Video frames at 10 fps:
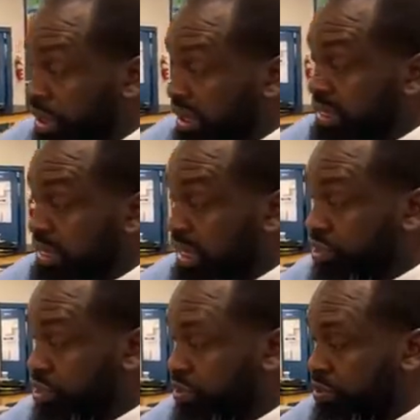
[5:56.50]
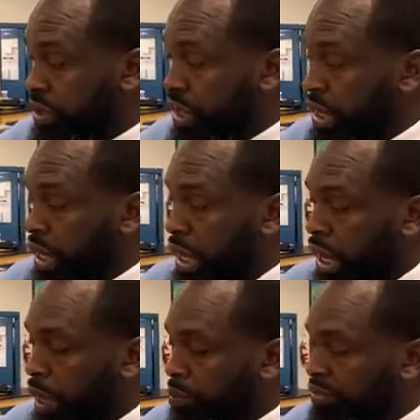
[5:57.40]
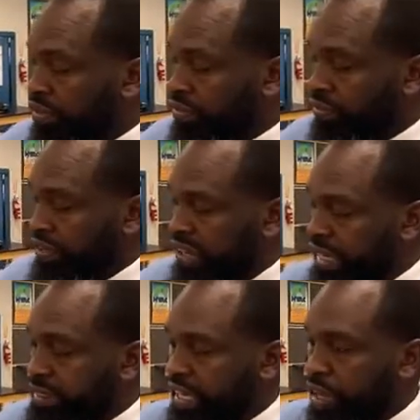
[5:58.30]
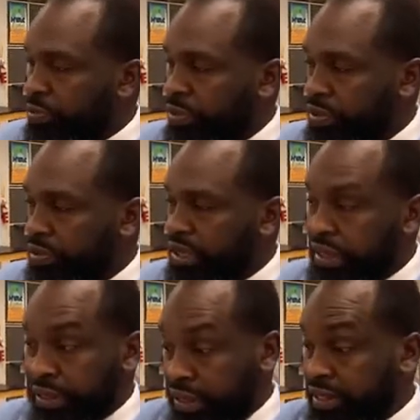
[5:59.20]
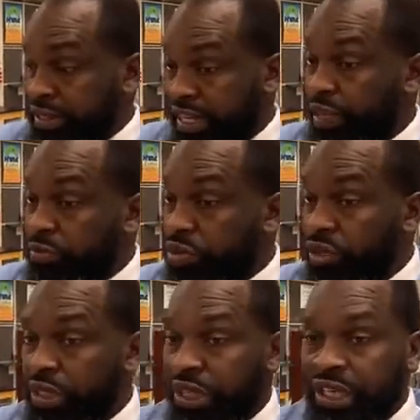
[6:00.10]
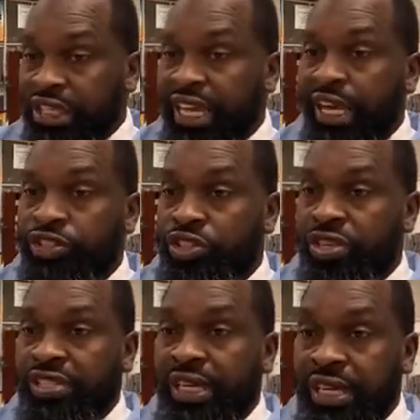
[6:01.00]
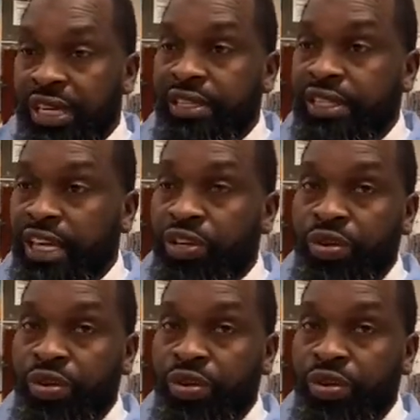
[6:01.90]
essential. For example, this same unit, it not just heats and